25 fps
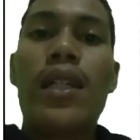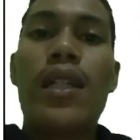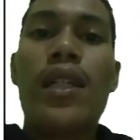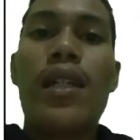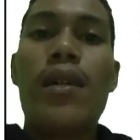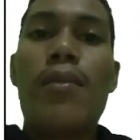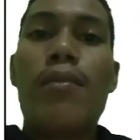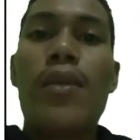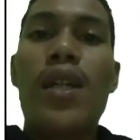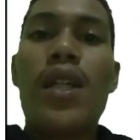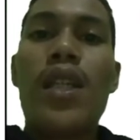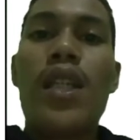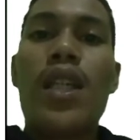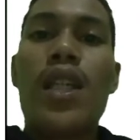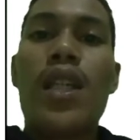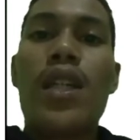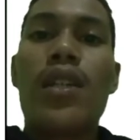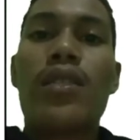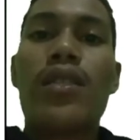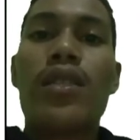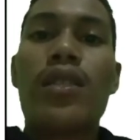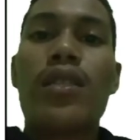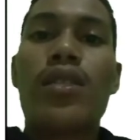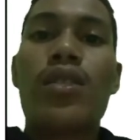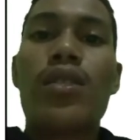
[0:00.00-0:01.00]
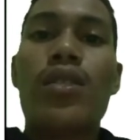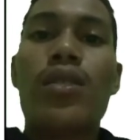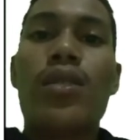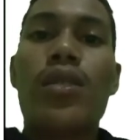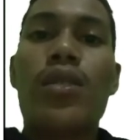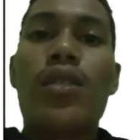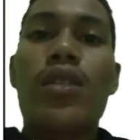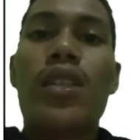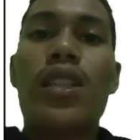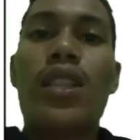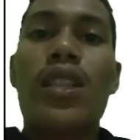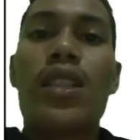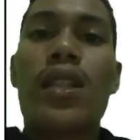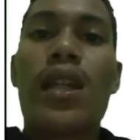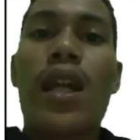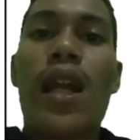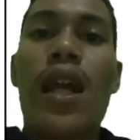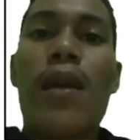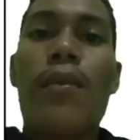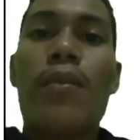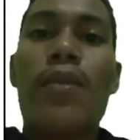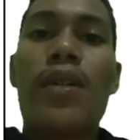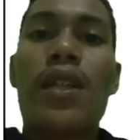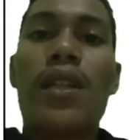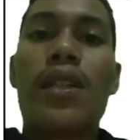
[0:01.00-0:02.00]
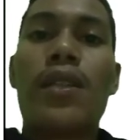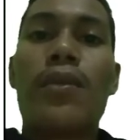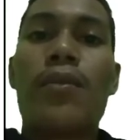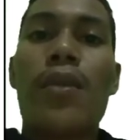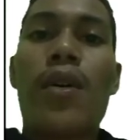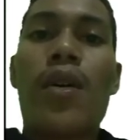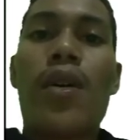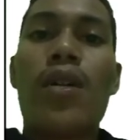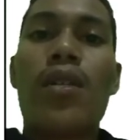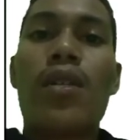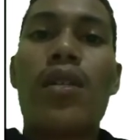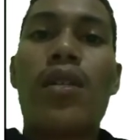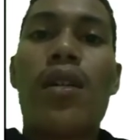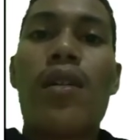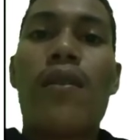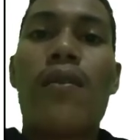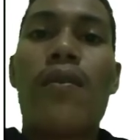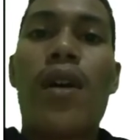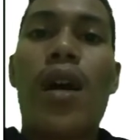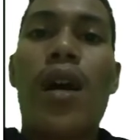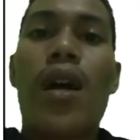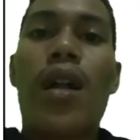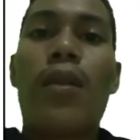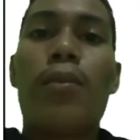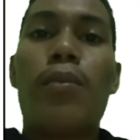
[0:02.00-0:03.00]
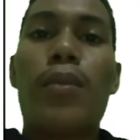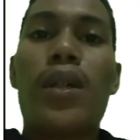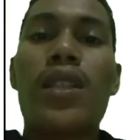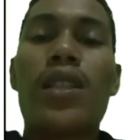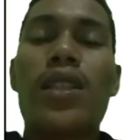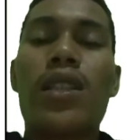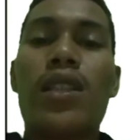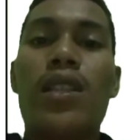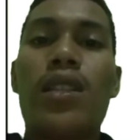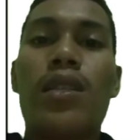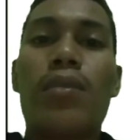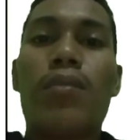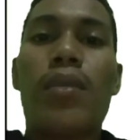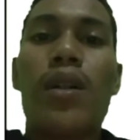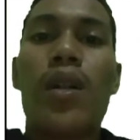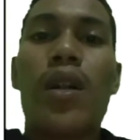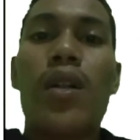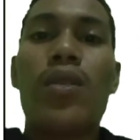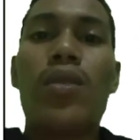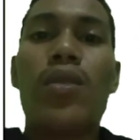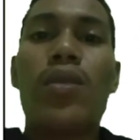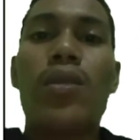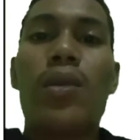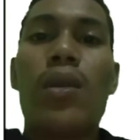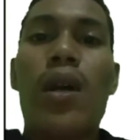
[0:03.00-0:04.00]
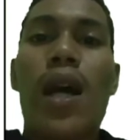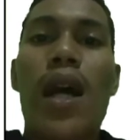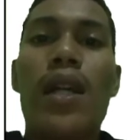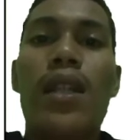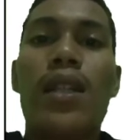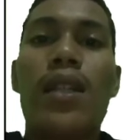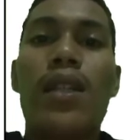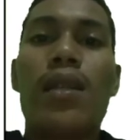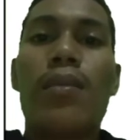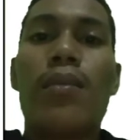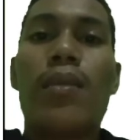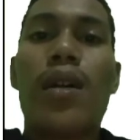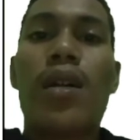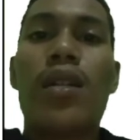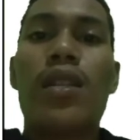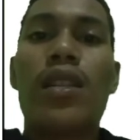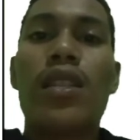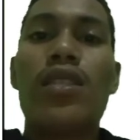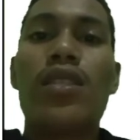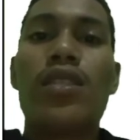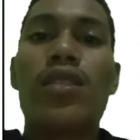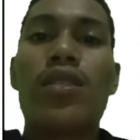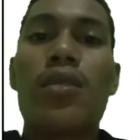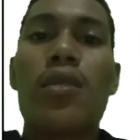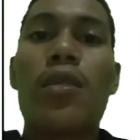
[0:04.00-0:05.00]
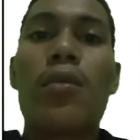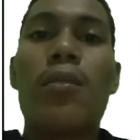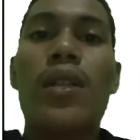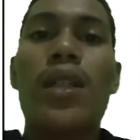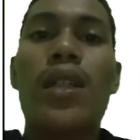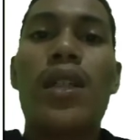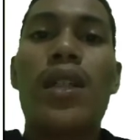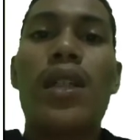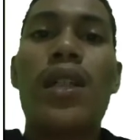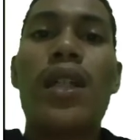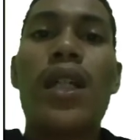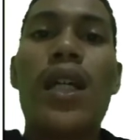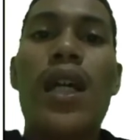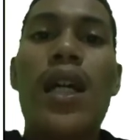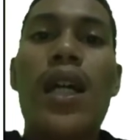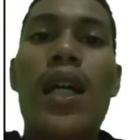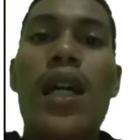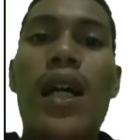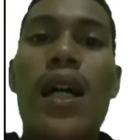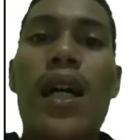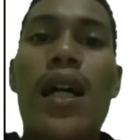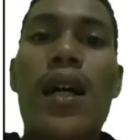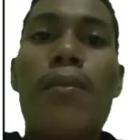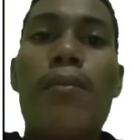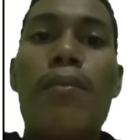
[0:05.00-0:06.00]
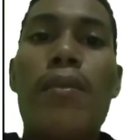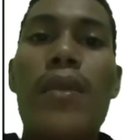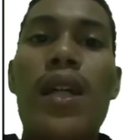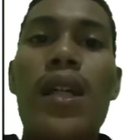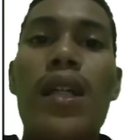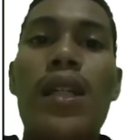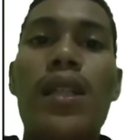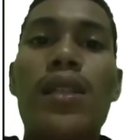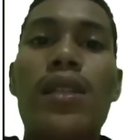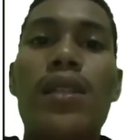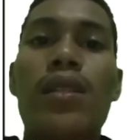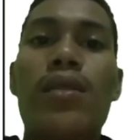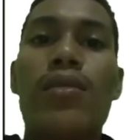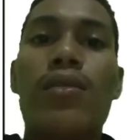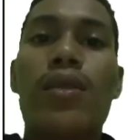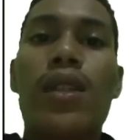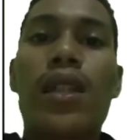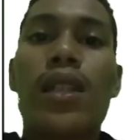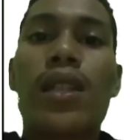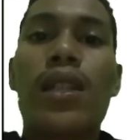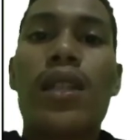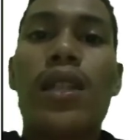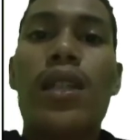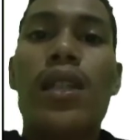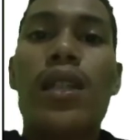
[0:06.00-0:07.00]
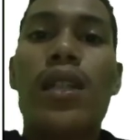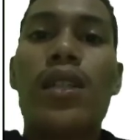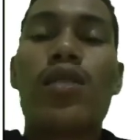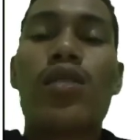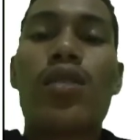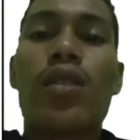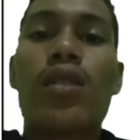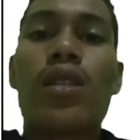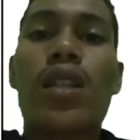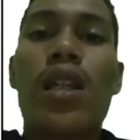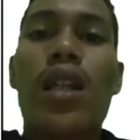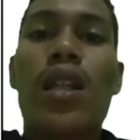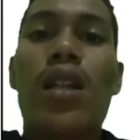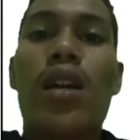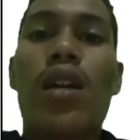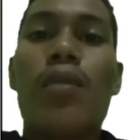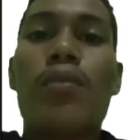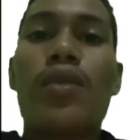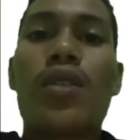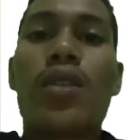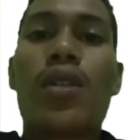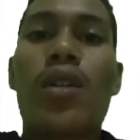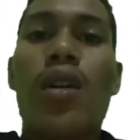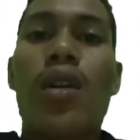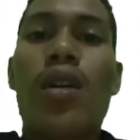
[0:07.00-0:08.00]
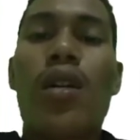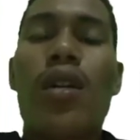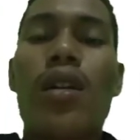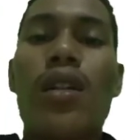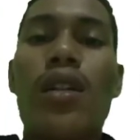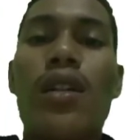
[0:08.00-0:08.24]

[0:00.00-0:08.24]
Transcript: The mean used to describe response of all participants to item on instrument. A mean was the total of score